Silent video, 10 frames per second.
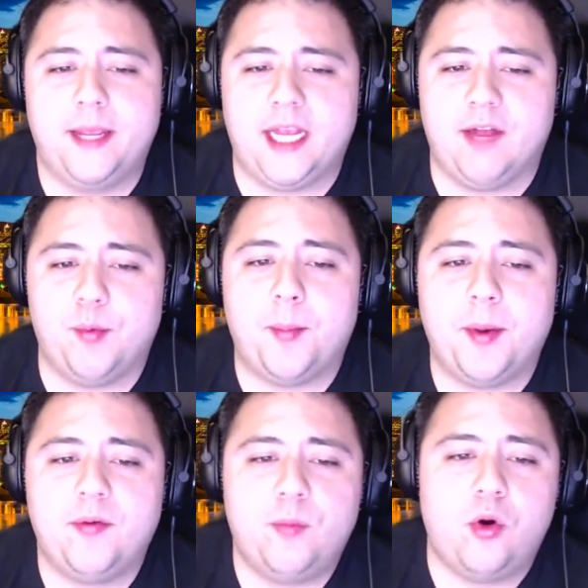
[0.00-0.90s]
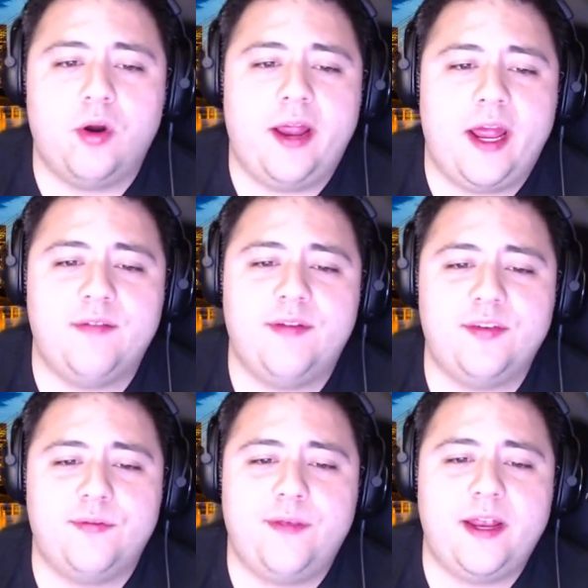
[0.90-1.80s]
Make every moment more and
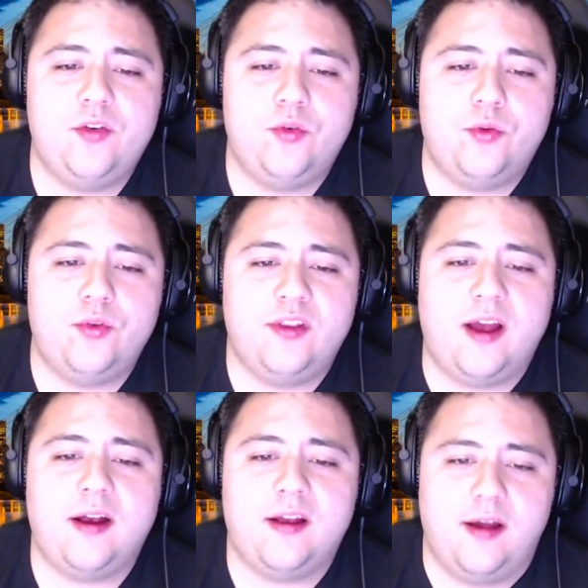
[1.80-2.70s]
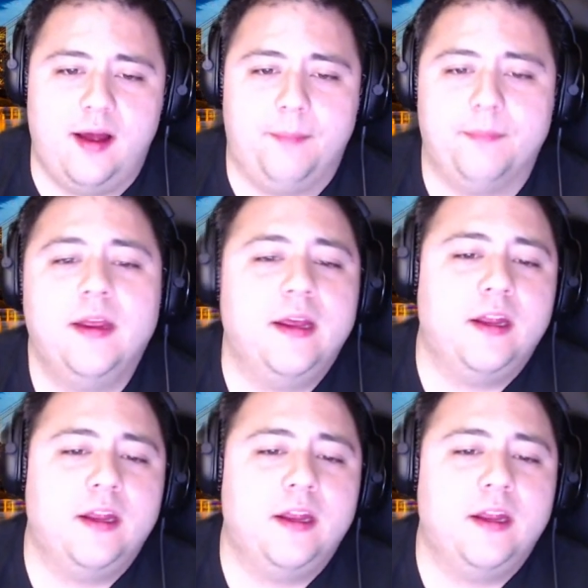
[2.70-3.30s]
visit FanDuel.com.